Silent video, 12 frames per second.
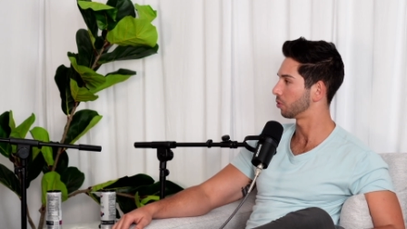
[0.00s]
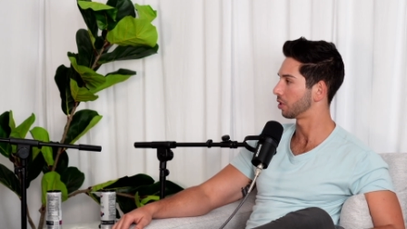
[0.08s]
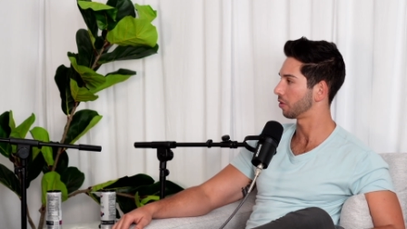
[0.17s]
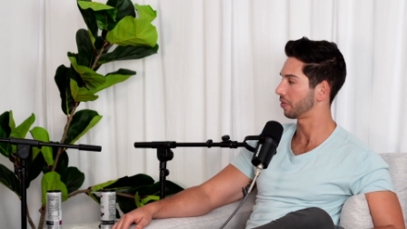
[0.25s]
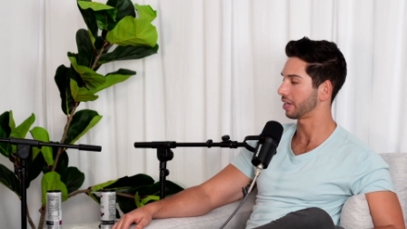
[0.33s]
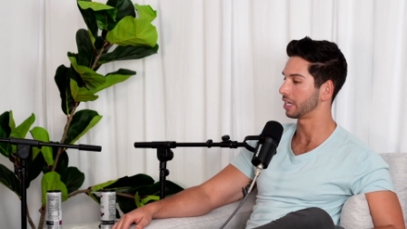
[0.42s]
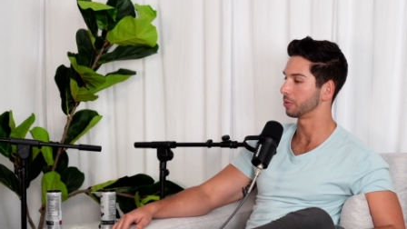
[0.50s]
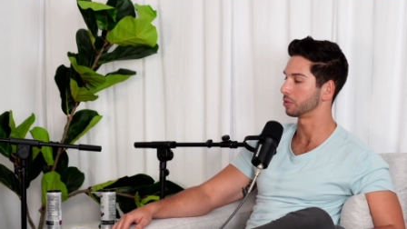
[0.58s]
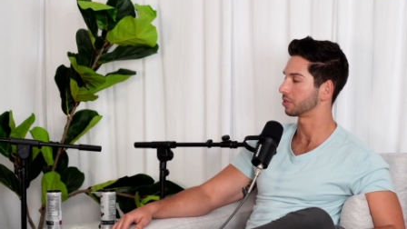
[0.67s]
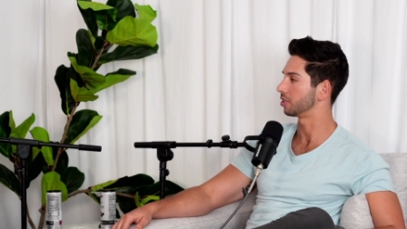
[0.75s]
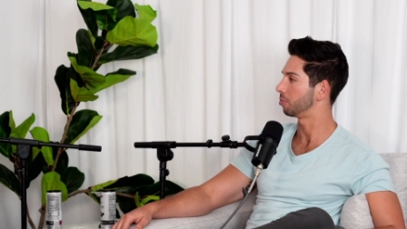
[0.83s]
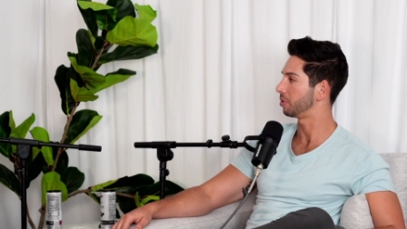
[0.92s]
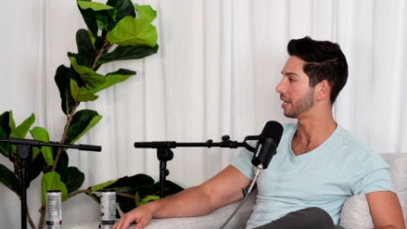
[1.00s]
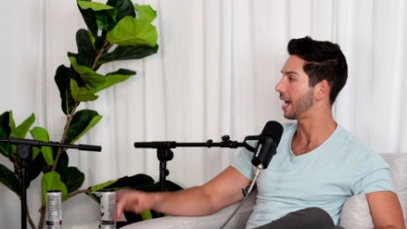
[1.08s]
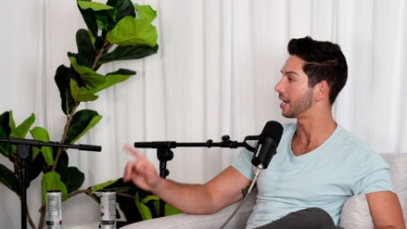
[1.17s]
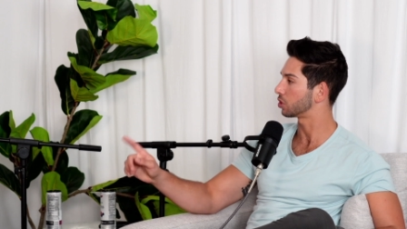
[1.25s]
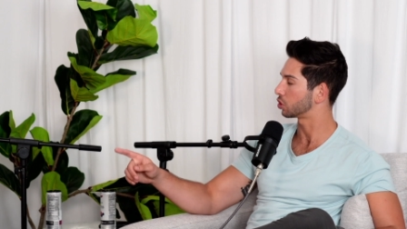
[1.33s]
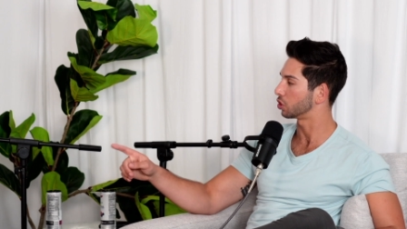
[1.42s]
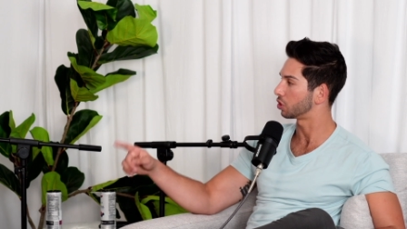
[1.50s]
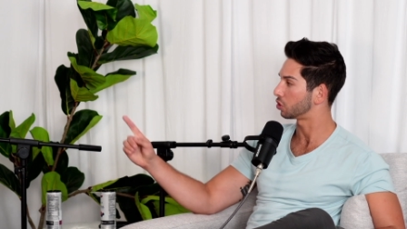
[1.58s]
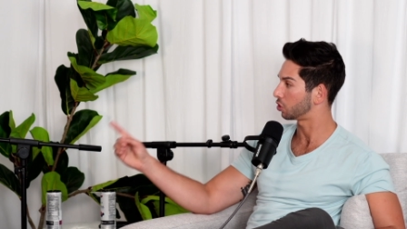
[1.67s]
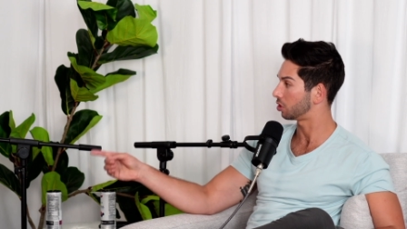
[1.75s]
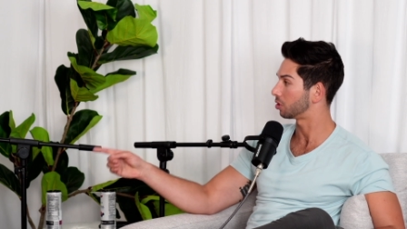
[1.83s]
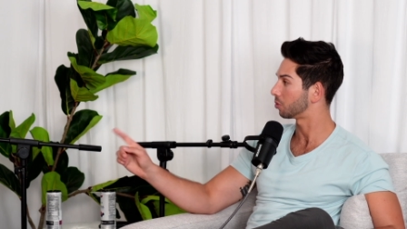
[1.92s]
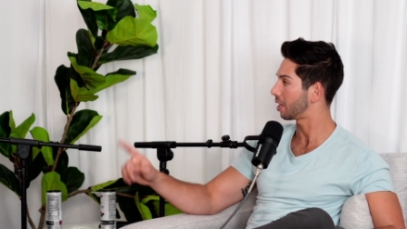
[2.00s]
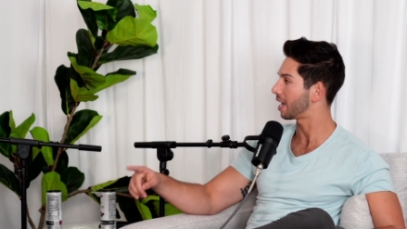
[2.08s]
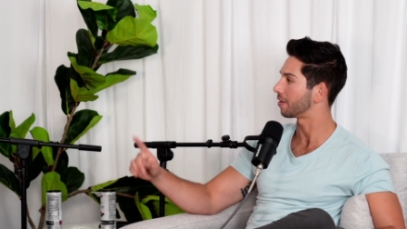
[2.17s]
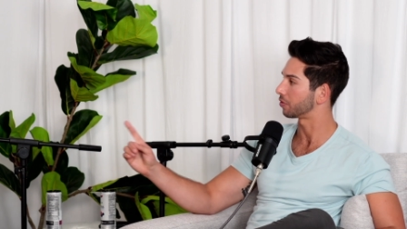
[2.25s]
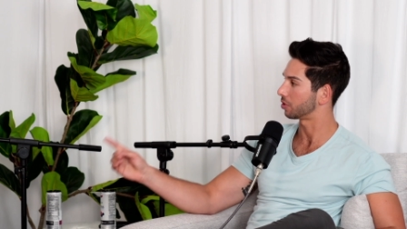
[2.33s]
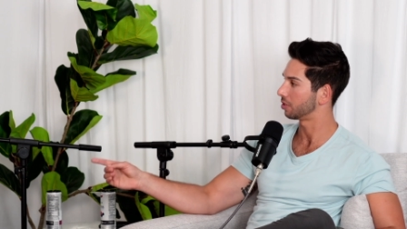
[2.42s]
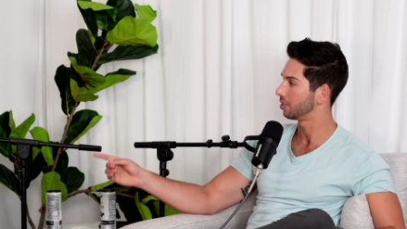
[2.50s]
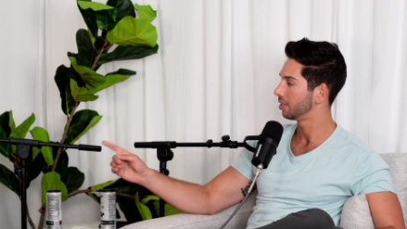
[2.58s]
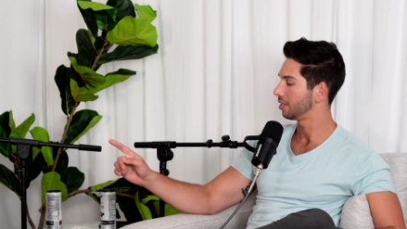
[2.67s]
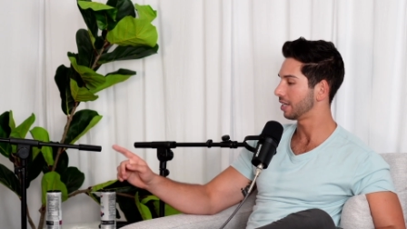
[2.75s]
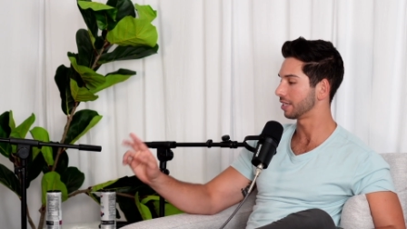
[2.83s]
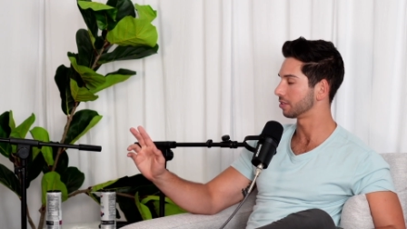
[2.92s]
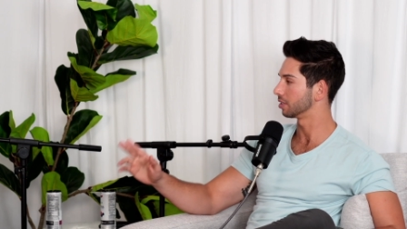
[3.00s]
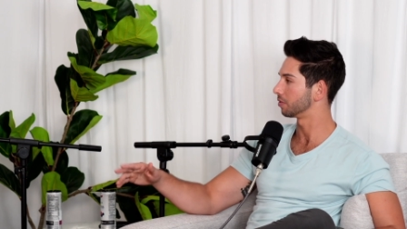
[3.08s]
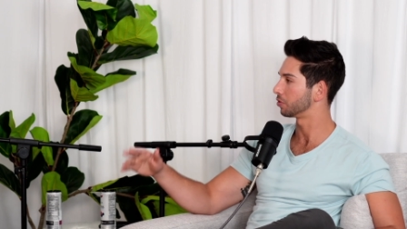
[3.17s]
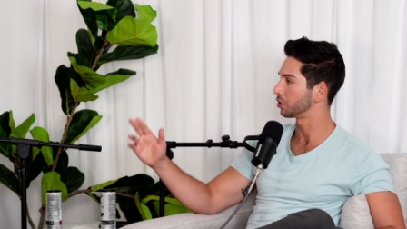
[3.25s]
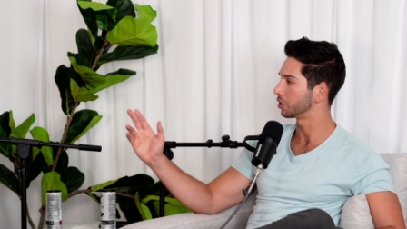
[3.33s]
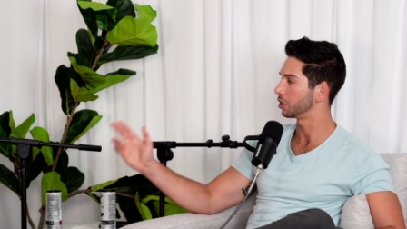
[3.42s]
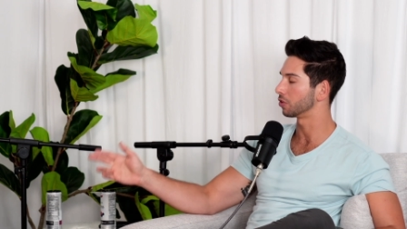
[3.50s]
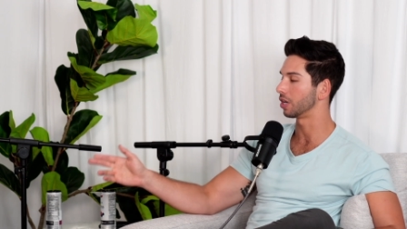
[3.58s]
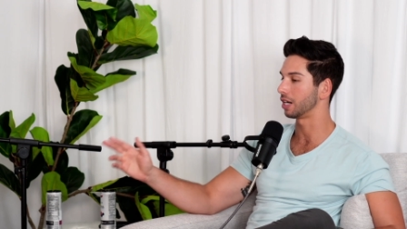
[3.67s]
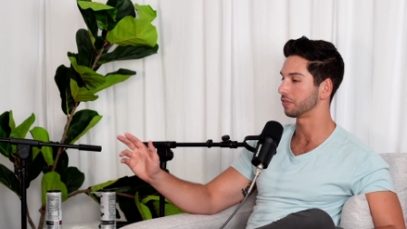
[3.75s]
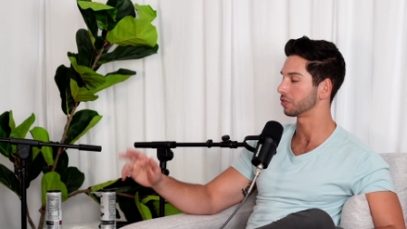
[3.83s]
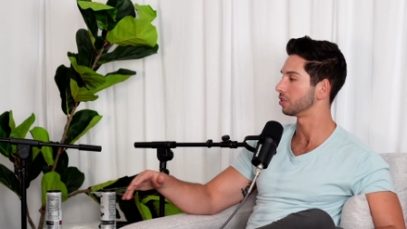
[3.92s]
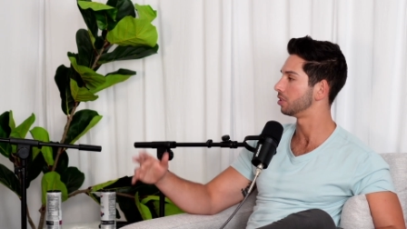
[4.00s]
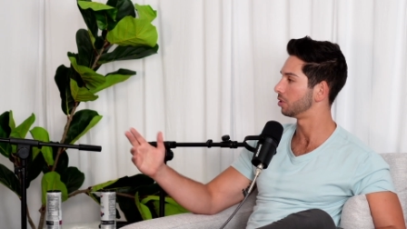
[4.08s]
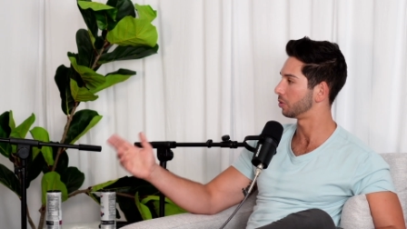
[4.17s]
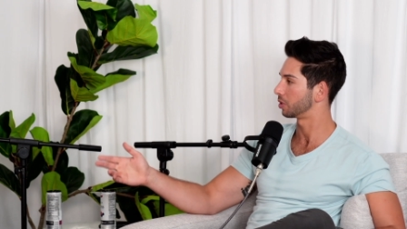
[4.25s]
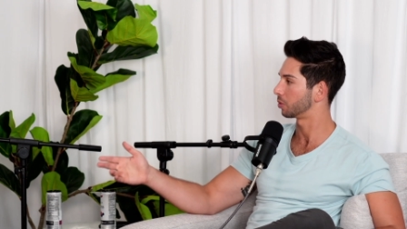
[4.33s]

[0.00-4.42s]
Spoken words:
I don't think anyone's going to be as good as you ever at delivering your offer and doing